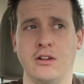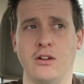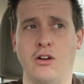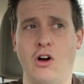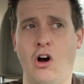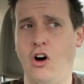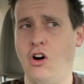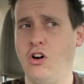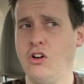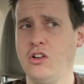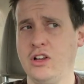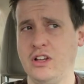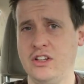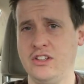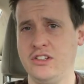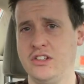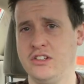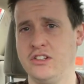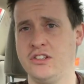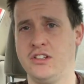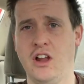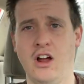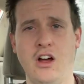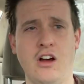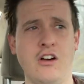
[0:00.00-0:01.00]
All
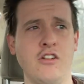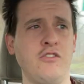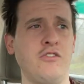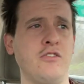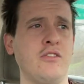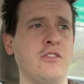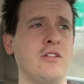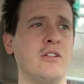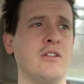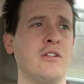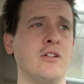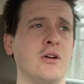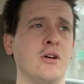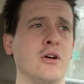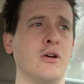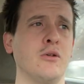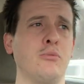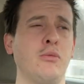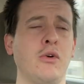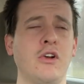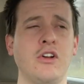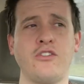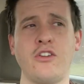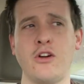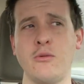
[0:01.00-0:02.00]
easy stuff,
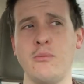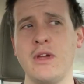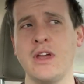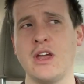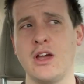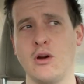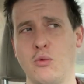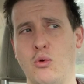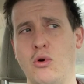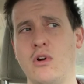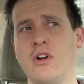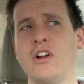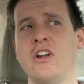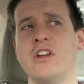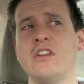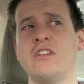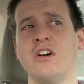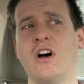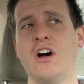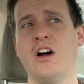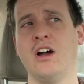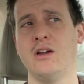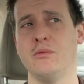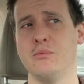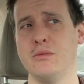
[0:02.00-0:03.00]
but if I make it one at a
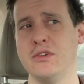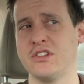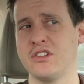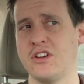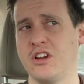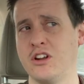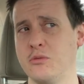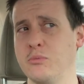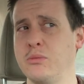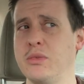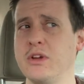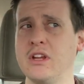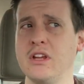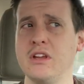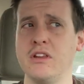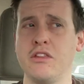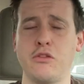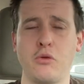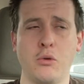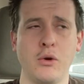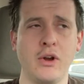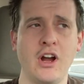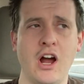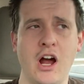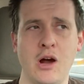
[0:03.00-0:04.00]
time, it's going to be
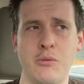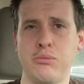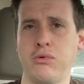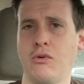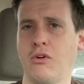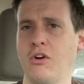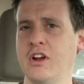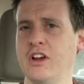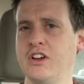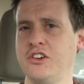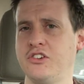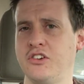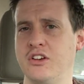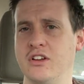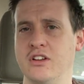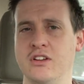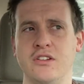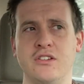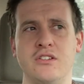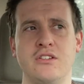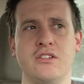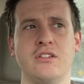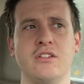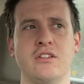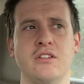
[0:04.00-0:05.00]
3
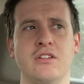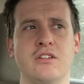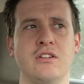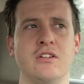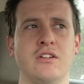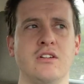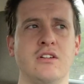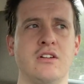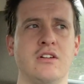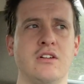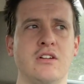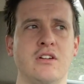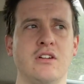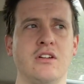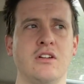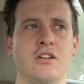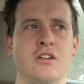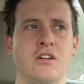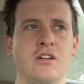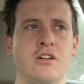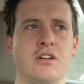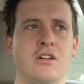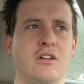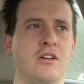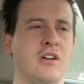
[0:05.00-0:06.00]
operations,
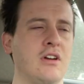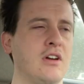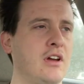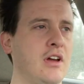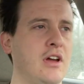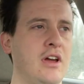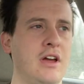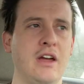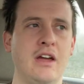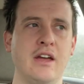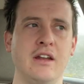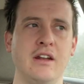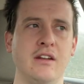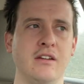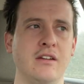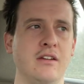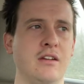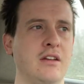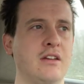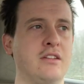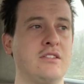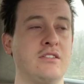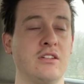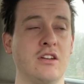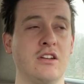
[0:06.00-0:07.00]
and
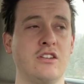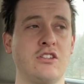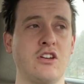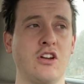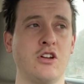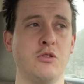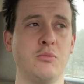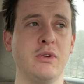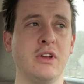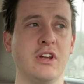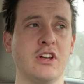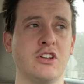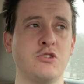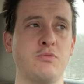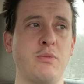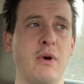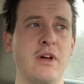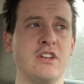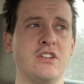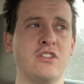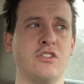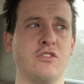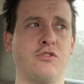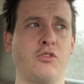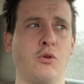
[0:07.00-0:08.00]
it's going to be
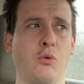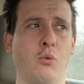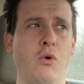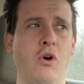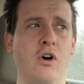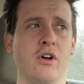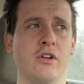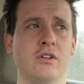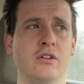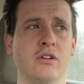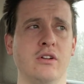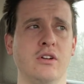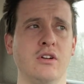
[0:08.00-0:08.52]
expensive for one.